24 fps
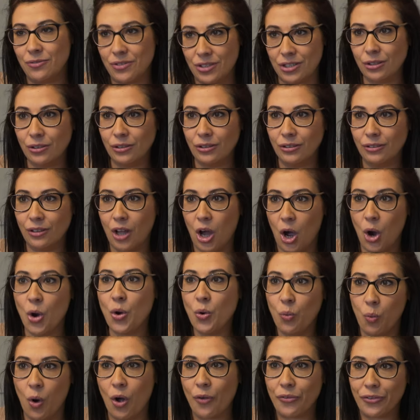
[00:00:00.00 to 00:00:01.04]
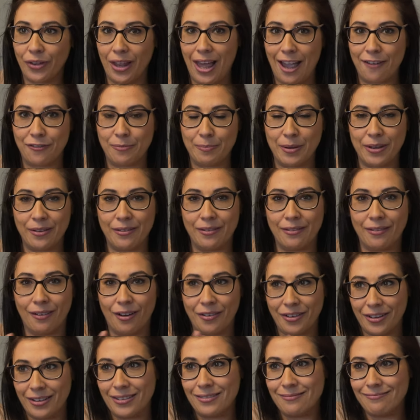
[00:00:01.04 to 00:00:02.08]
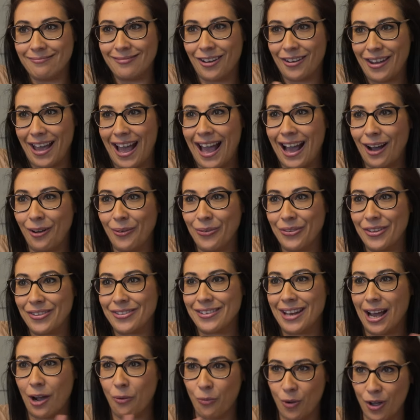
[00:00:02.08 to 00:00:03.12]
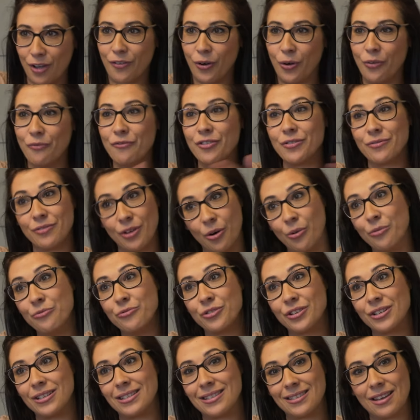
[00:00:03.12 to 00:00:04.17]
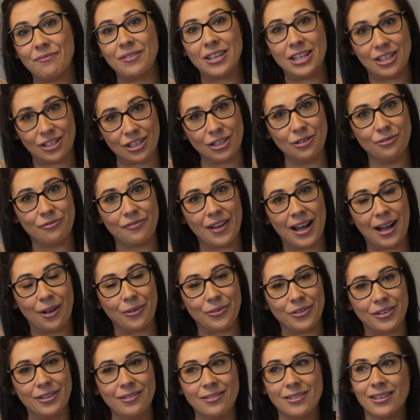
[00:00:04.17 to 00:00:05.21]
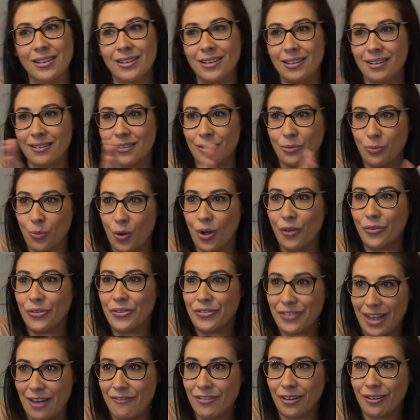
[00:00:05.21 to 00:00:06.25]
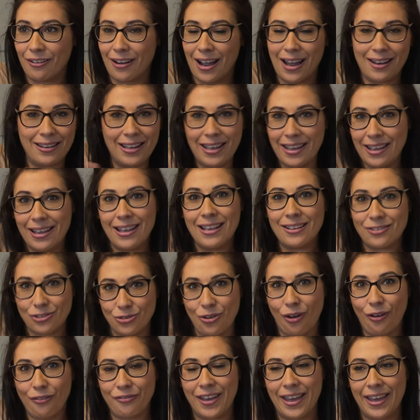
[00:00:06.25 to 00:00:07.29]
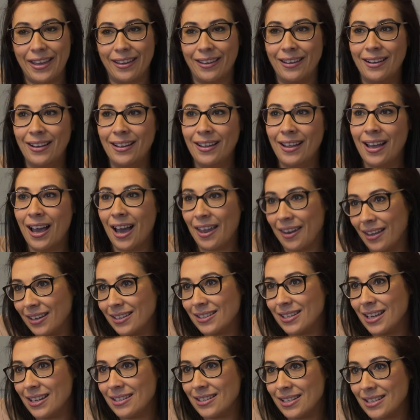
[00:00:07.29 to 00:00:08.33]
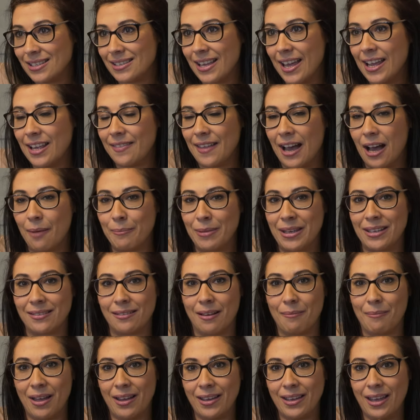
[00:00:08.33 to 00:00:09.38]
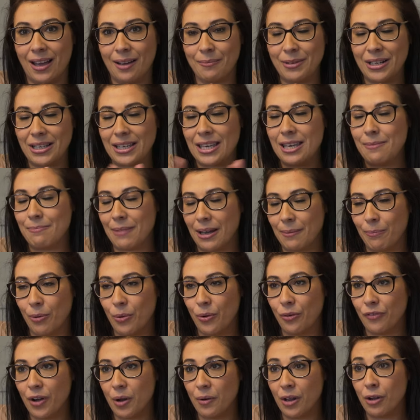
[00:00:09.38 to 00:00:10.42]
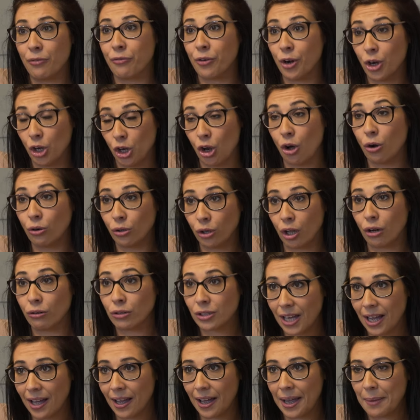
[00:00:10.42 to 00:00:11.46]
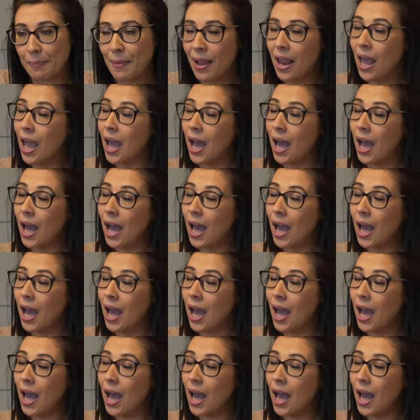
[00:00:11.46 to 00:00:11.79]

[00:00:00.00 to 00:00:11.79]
still owe what's left, but on a house that's now worth £172,000, that was £7,000, it's nothing. And I tend to say that because I'm gonna keep my portfolio for a long, long time.